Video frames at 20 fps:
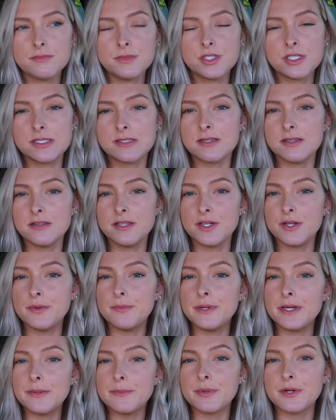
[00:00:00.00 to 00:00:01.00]
just a little
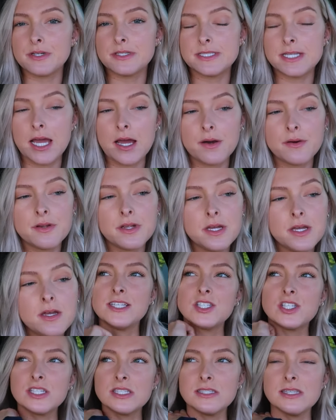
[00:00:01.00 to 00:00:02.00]
bit burnt out. I
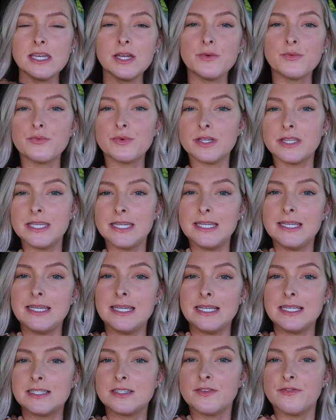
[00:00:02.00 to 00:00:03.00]
just like really
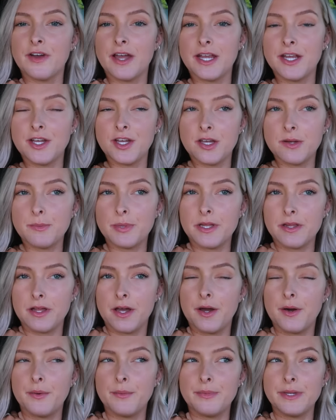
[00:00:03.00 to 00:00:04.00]
need to find a good
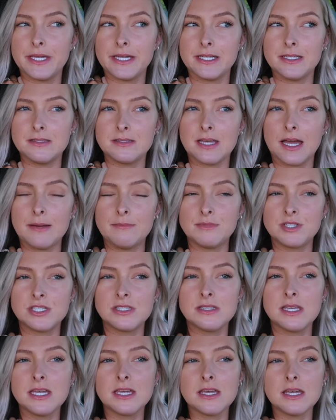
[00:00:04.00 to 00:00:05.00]
pillow because I'm
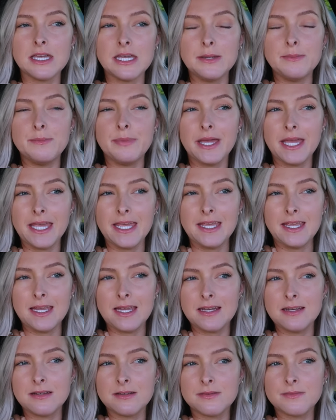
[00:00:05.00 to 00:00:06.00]
just like in
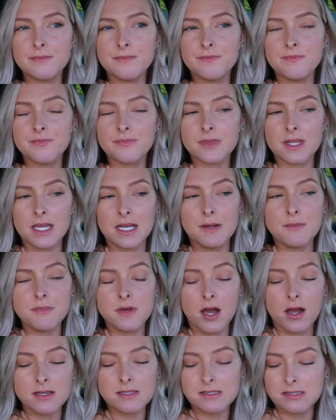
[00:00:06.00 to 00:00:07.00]
pain and I'm
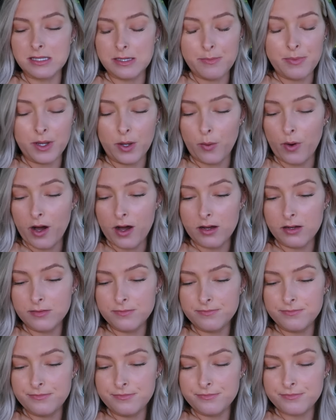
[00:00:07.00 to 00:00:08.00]
not sleeping well.
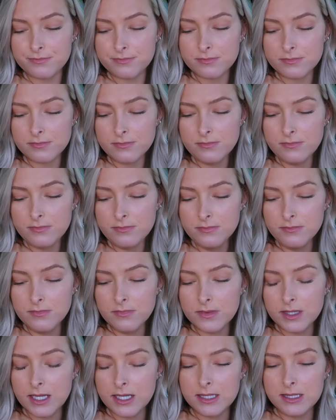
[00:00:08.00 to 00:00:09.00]

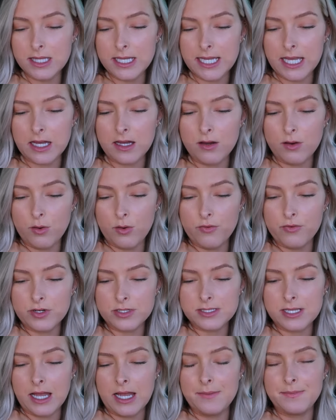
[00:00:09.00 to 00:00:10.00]
And like over
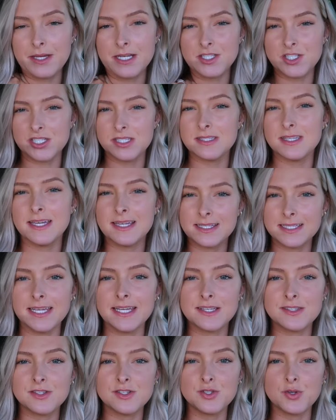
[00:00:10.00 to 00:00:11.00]
time that just like
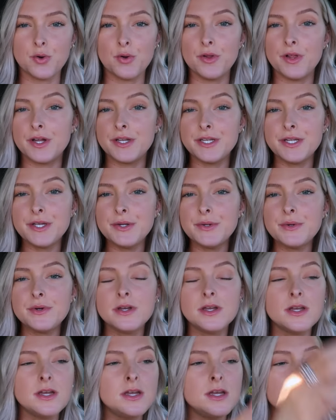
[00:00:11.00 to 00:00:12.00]
takes a toll on you.
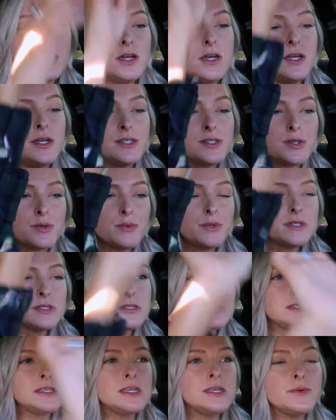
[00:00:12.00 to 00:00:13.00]
So we'll
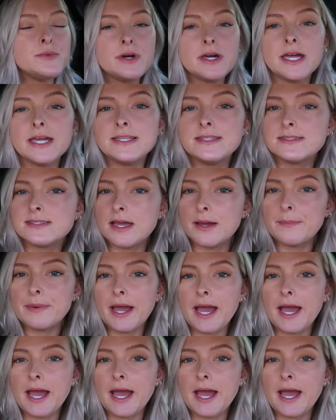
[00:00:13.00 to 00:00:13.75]
see what ends up